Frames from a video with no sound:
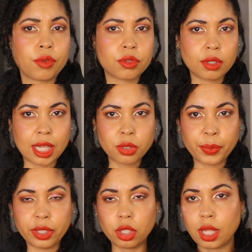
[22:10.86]
So that's what
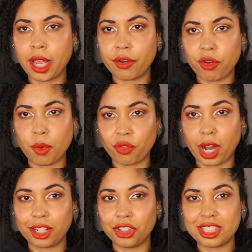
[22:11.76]
we look like from a
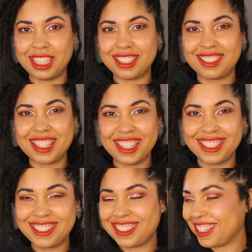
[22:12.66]
regular
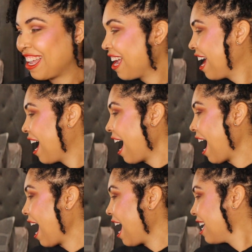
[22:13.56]
distance.
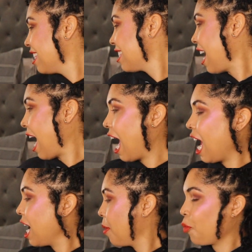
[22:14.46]
And
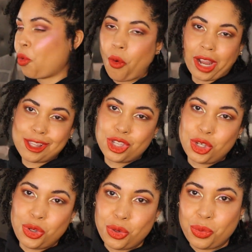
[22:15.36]
I am going
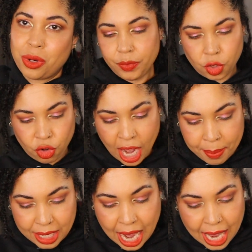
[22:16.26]
to
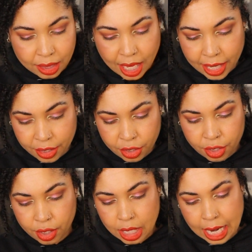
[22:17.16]
grab an
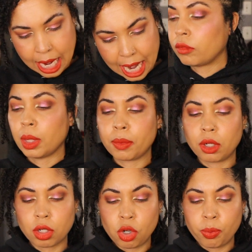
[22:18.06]
eyeliner. I'm
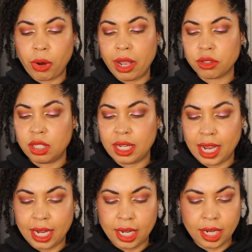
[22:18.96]
gonna go brown
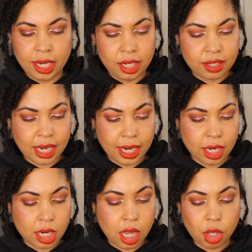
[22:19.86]
today. It is
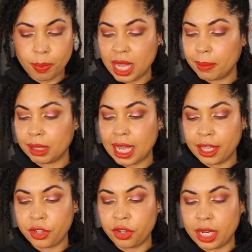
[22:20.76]
a ColourPop
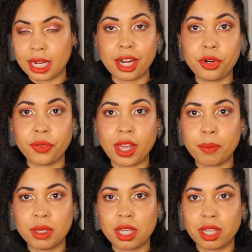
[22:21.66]
liner, and I know
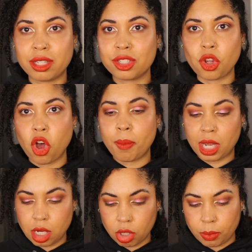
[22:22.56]
that because all
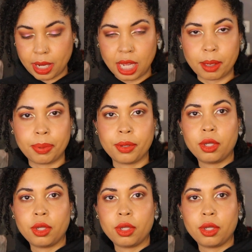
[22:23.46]
my ColourPop